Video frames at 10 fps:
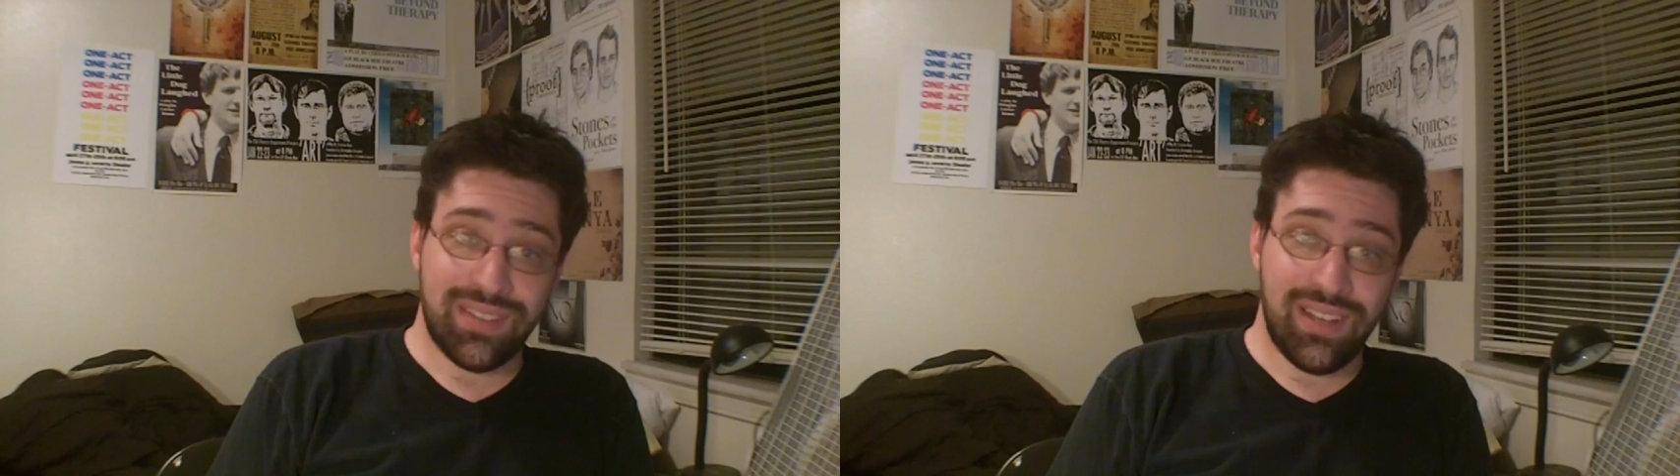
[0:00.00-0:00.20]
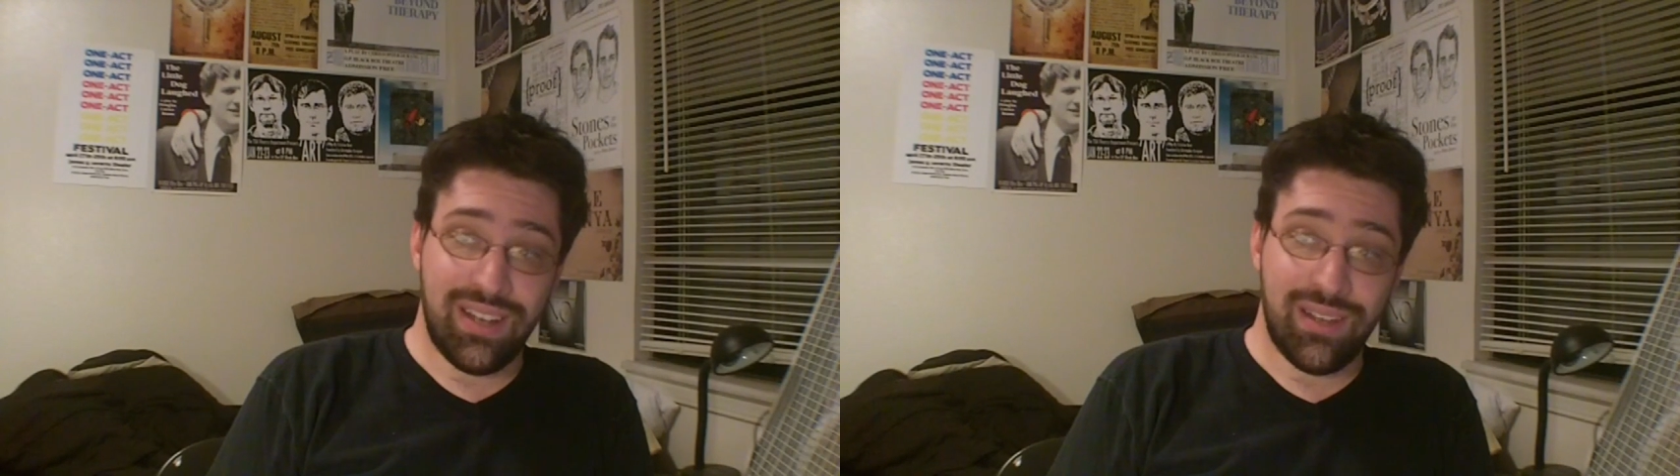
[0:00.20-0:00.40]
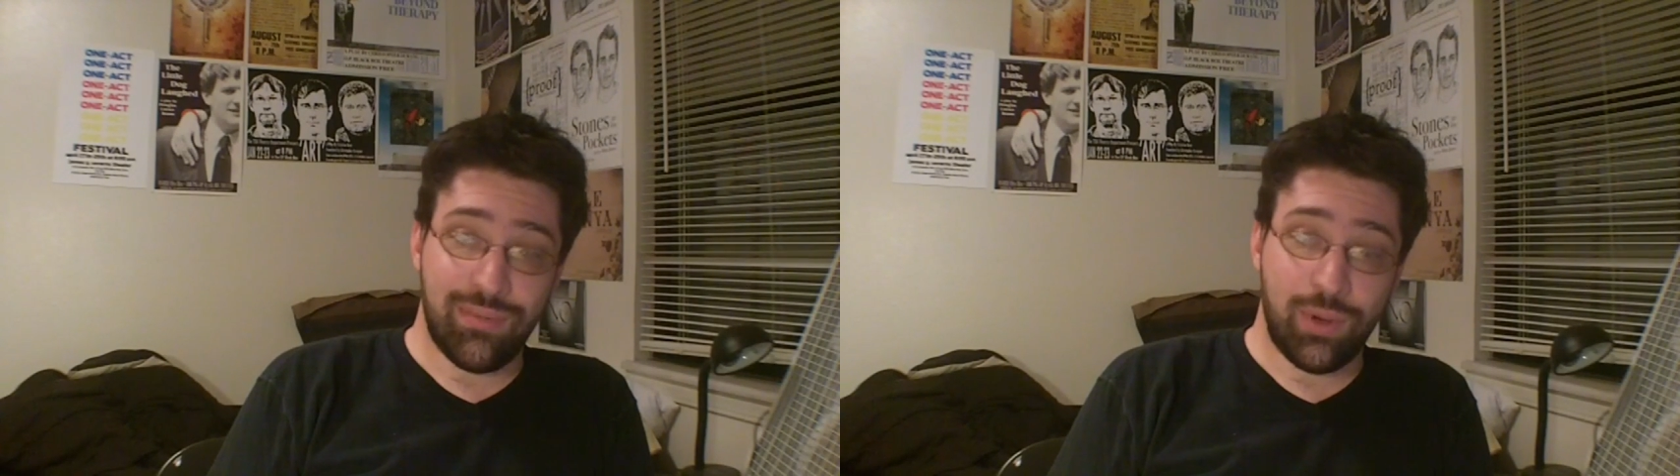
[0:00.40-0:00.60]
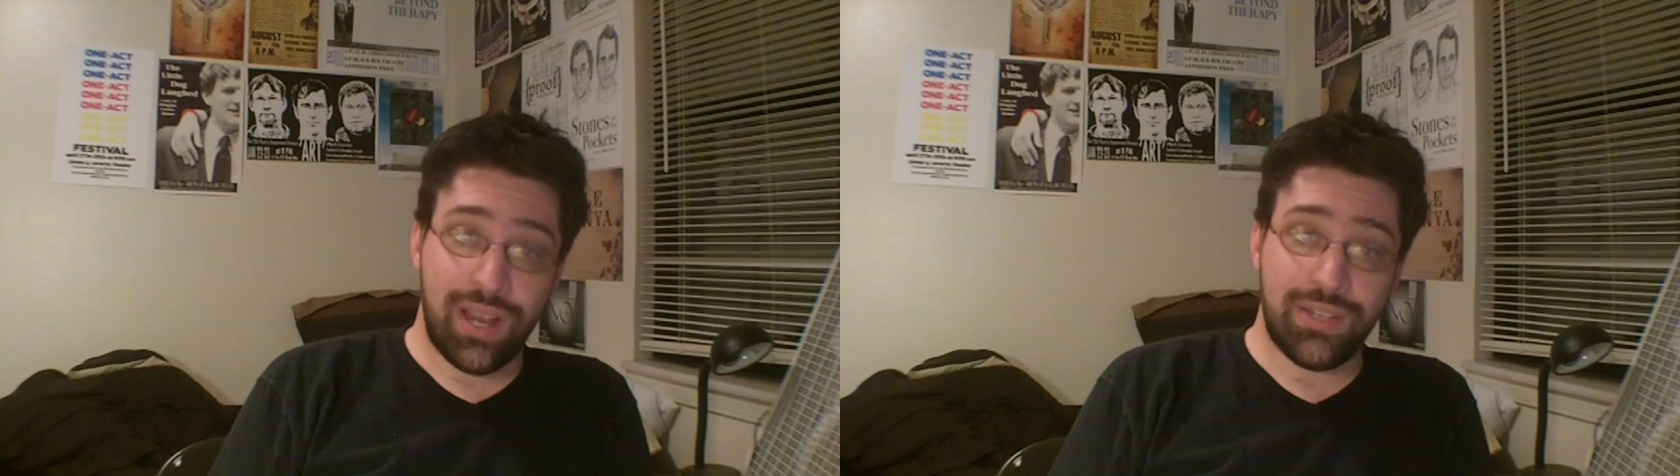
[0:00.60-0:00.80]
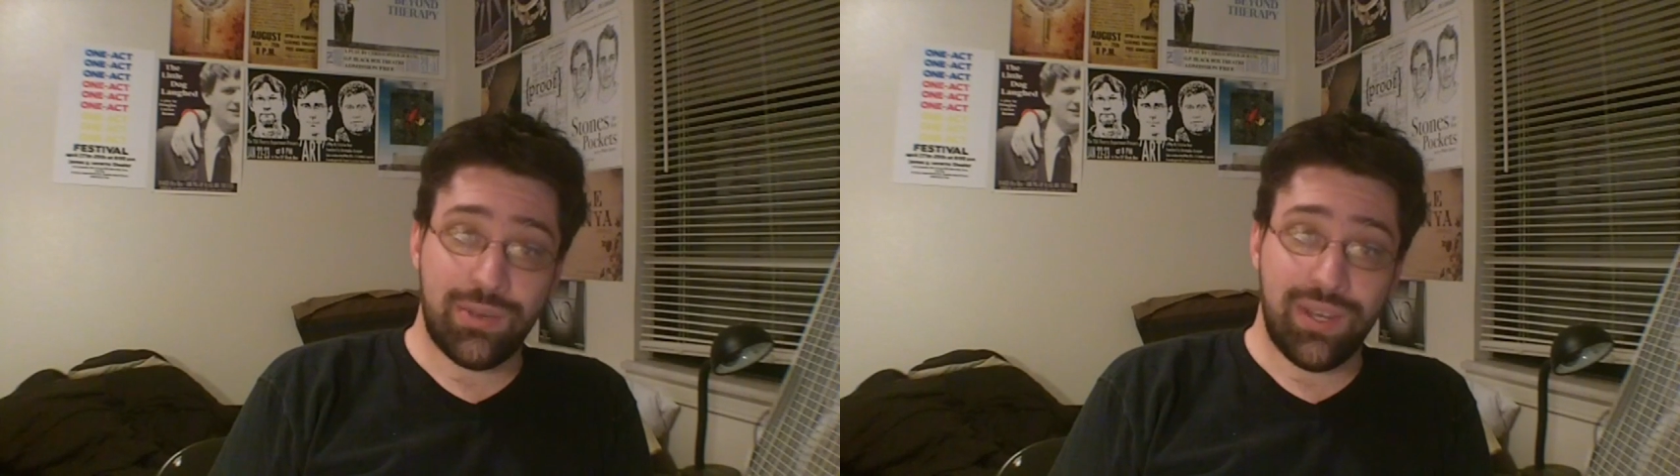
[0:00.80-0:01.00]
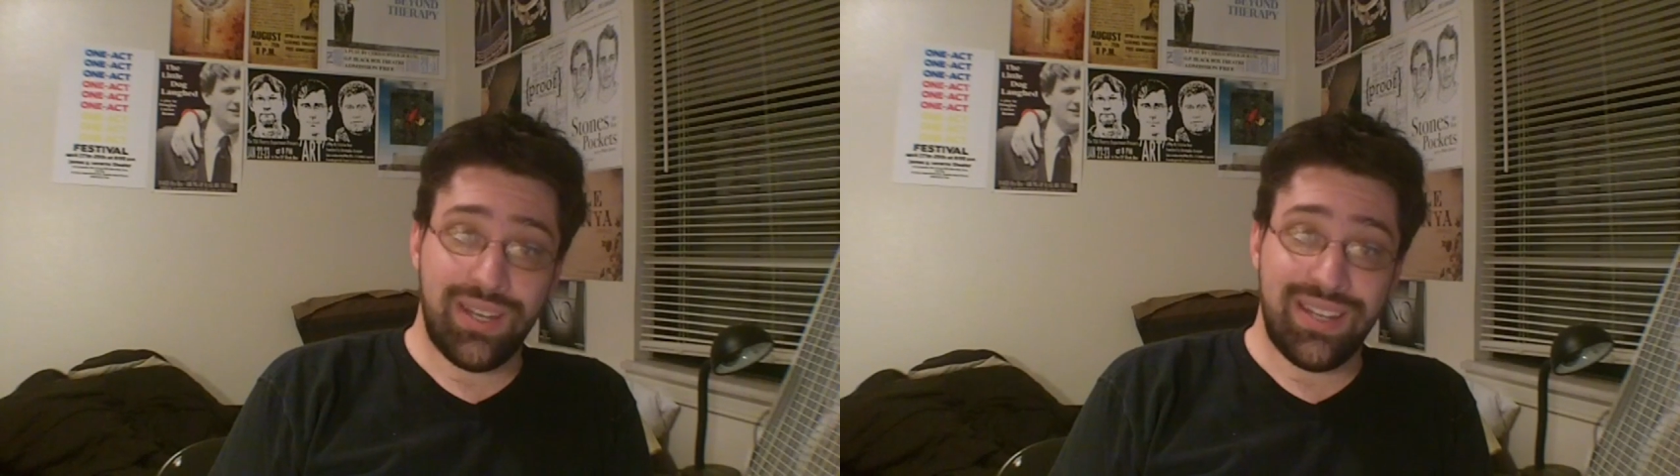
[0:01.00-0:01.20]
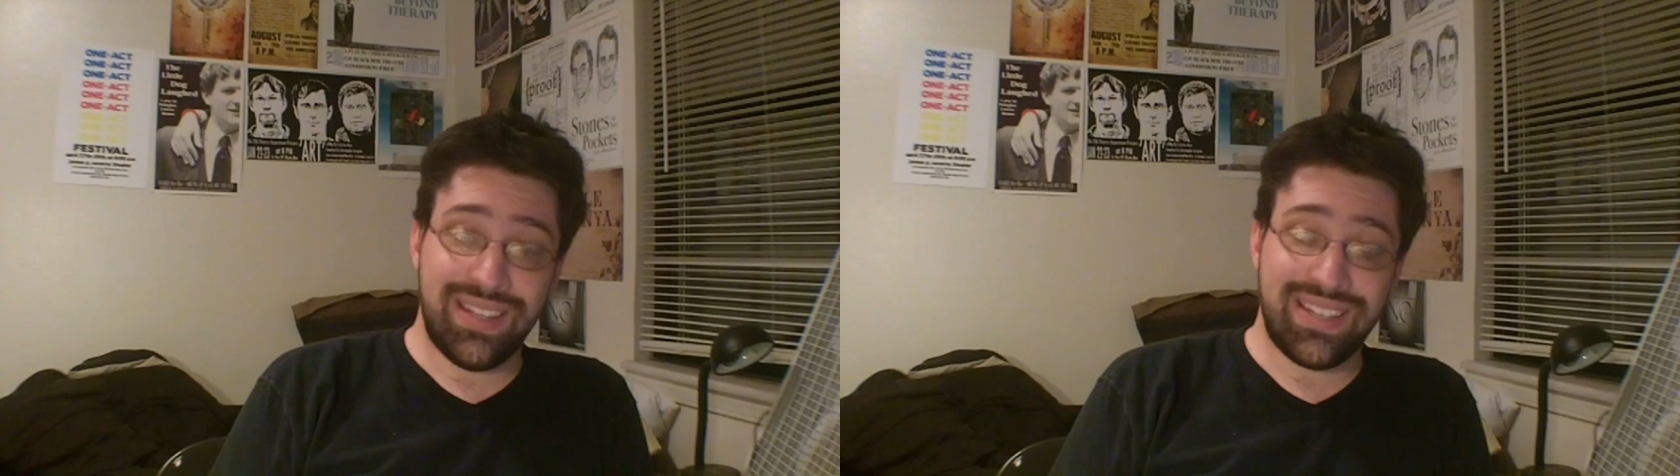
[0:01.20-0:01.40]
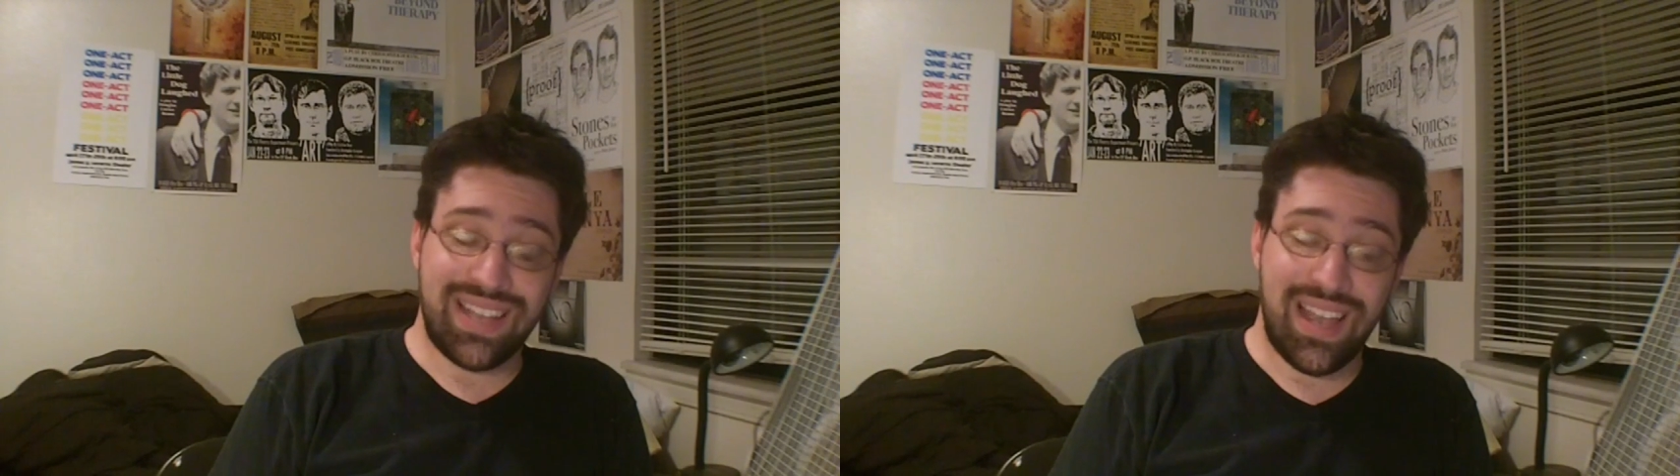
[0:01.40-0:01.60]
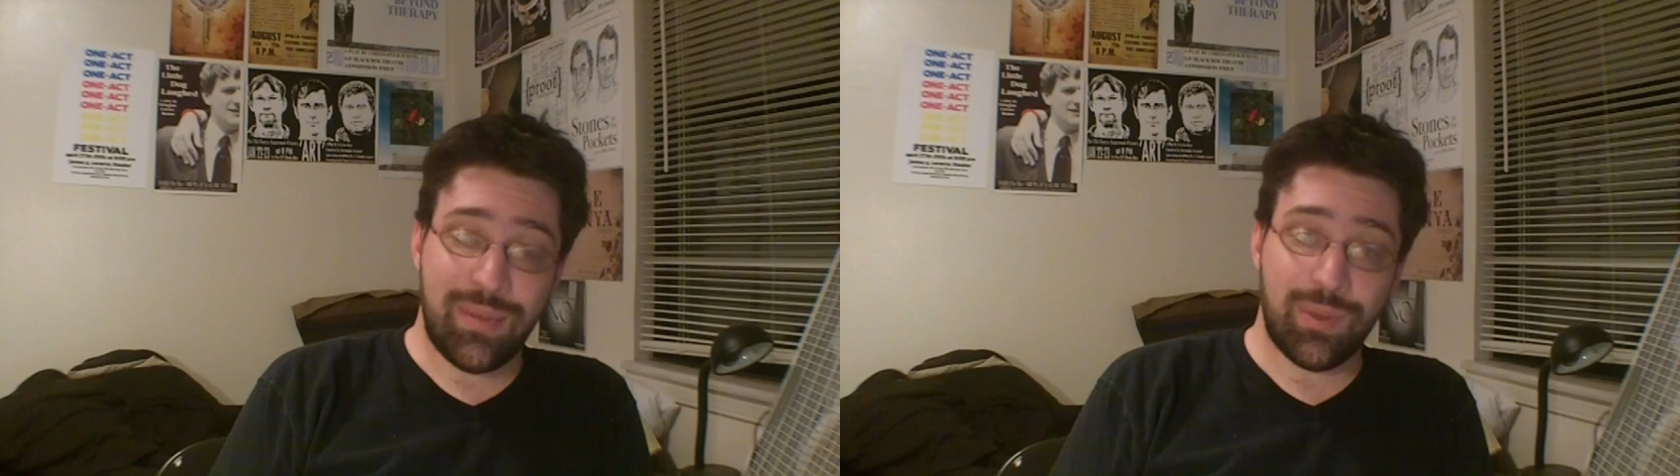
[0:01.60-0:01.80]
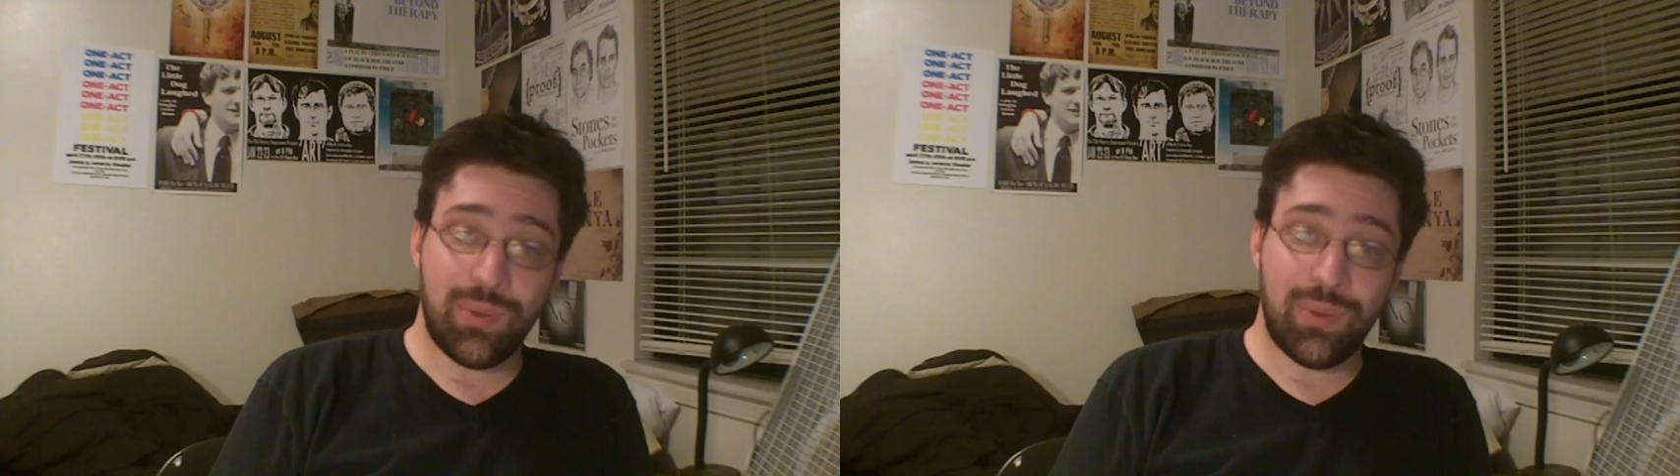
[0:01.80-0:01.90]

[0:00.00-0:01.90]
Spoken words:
that have graduated in the time